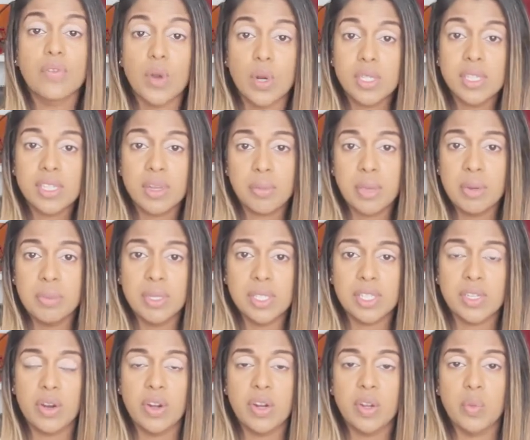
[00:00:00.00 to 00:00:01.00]
First, I'm going to be
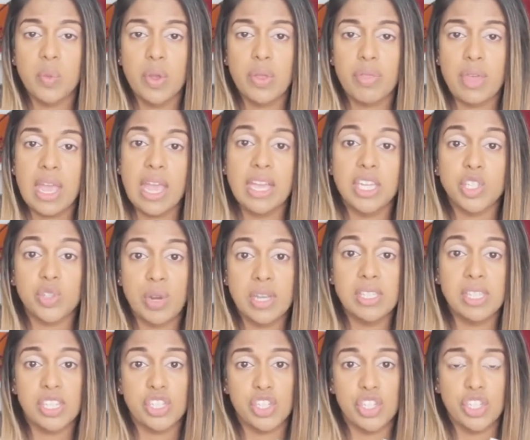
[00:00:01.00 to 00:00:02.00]
starting with a
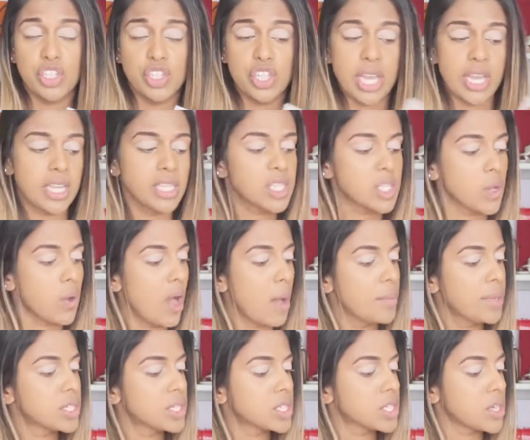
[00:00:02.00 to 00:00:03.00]
transition shade. So I'm
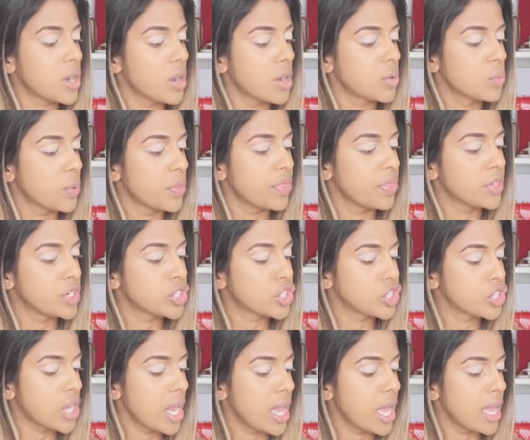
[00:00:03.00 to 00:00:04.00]
going to start with the
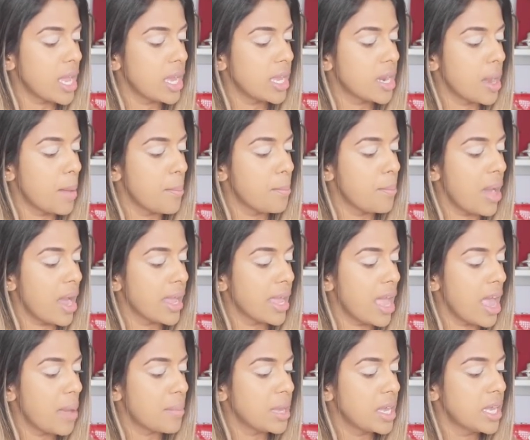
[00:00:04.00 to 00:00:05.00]
shade
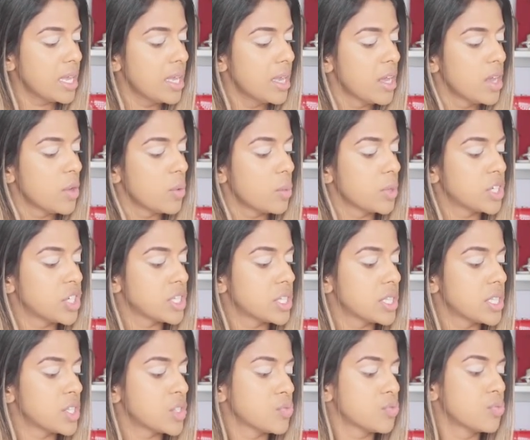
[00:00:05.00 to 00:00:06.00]
Miami, which is
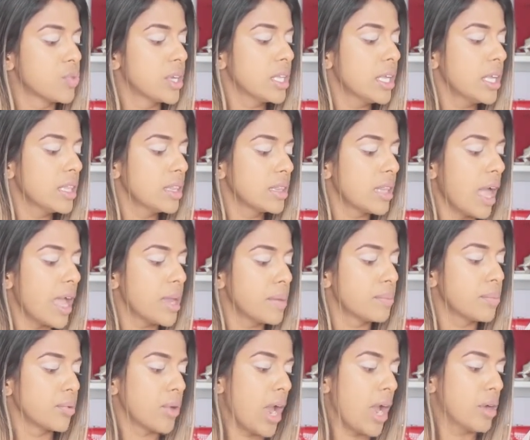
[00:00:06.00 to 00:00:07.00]
this really
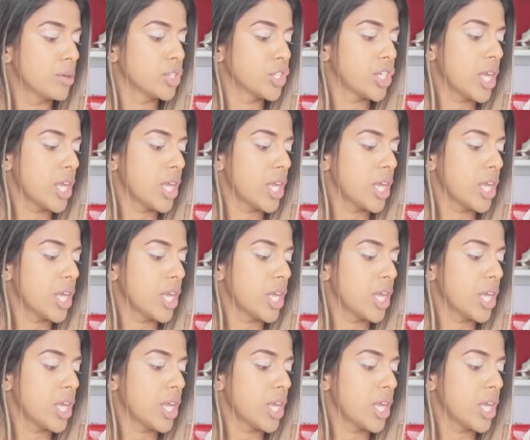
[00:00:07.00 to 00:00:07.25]
light brown